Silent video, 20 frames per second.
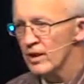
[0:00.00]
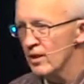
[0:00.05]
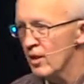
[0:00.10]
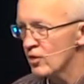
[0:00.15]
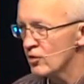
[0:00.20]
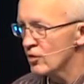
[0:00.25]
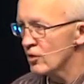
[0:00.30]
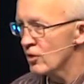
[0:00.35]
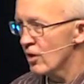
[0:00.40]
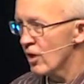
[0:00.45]

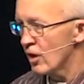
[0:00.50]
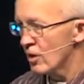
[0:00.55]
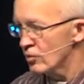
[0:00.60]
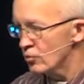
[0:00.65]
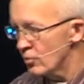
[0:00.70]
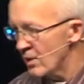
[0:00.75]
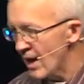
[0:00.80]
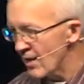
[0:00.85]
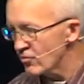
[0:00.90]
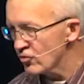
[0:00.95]
our
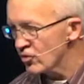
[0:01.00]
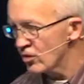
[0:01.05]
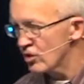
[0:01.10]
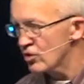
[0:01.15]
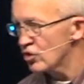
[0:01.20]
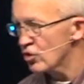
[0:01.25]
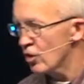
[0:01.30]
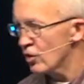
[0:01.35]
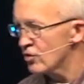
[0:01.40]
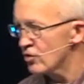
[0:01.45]
graphs and
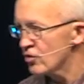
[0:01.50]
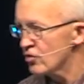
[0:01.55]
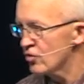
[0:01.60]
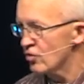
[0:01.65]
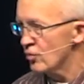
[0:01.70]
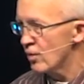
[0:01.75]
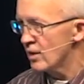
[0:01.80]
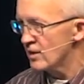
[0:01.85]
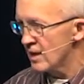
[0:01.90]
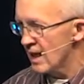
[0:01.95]
charts
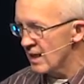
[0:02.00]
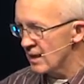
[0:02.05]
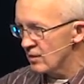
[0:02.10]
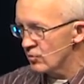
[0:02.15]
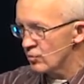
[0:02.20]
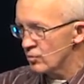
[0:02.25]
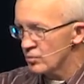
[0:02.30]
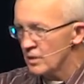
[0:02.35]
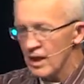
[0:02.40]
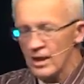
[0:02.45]
to our dining
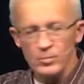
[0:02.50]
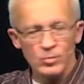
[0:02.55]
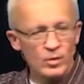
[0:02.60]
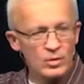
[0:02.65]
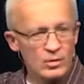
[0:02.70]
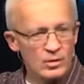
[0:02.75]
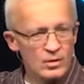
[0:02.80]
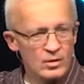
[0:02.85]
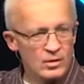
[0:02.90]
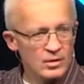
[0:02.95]
room table,
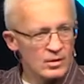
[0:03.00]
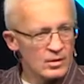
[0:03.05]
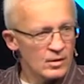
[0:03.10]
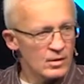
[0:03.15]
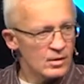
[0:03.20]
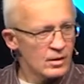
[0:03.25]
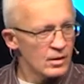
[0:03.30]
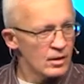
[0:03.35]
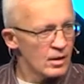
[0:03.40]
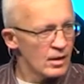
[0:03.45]

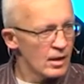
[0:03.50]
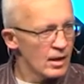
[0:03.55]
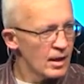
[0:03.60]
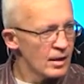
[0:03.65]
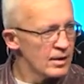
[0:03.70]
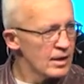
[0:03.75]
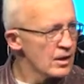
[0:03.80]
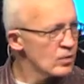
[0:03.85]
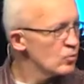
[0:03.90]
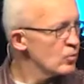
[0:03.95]

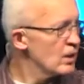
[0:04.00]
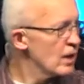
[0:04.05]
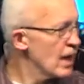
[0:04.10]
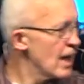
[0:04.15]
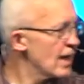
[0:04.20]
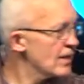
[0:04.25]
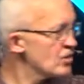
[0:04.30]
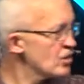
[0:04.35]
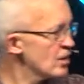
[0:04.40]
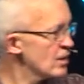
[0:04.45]
and we
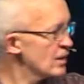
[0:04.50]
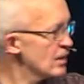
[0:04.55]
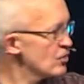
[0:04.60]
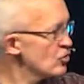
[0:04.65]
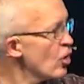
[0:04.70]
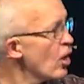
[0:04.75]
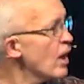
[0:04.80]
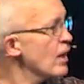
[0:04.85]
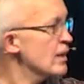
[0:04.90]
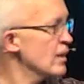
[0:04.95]
actually
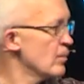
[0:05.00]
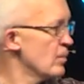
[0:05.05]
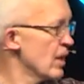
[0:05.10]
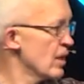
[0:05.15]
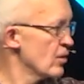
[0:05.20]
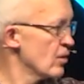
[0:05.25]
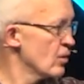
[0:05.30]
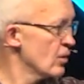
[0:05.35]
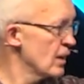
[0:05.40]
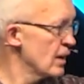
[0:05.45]
talk
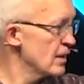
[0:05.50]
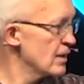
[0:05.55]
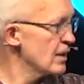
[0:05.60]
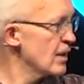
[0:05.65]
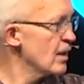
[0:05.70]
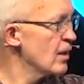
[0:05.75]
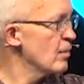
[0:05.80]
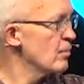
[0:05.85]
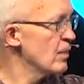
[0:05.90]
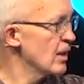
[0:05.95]
about our
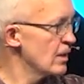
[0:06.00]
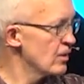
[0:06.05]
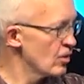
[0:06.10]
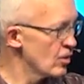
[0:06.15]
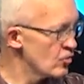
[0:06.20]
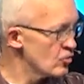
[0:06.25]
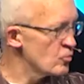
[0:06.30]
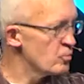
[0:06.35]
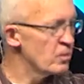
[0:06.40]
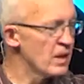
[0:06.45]
income and our
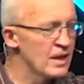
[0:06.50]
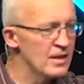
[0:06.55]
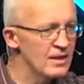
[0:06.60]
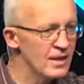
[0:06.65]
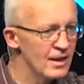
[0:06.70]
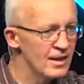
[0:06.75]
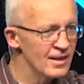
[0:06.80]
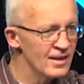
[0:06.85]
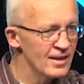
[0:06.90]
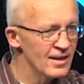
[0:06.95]

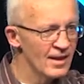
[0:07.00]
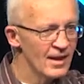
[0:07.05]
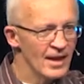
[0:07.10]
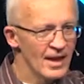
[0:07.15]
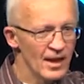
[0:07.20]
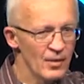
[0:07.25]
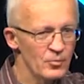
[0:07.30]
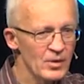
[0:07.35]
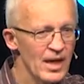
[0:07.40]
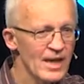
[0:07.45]
spending,
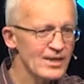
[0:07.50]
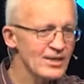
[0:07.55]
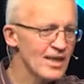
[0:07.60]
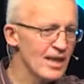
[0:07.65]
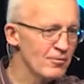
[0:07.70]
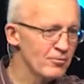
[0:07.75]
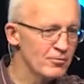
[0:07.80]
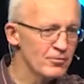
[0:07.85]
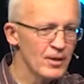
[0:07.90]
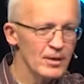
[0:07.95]
and we actually
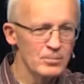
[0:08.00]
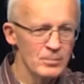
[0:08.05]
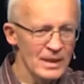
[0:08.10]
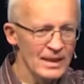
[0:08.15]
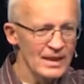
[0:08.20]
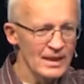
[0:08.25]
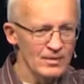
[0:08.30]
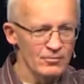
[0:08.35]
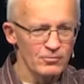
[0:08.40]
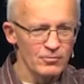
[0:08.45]
have fun
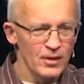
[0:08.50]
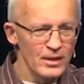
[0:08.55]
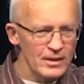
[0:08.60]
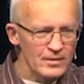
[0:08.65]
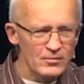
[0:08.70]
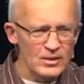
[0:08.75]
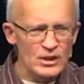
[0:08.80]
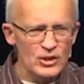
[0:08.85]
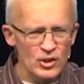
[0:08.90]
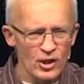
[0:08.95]
making fun
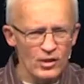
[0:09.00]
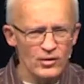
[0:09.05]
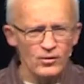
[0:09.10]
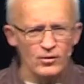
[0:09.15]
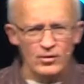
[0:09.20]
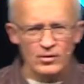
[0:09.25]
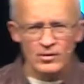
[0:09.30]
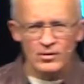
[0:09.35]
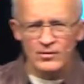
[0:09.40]
of each other.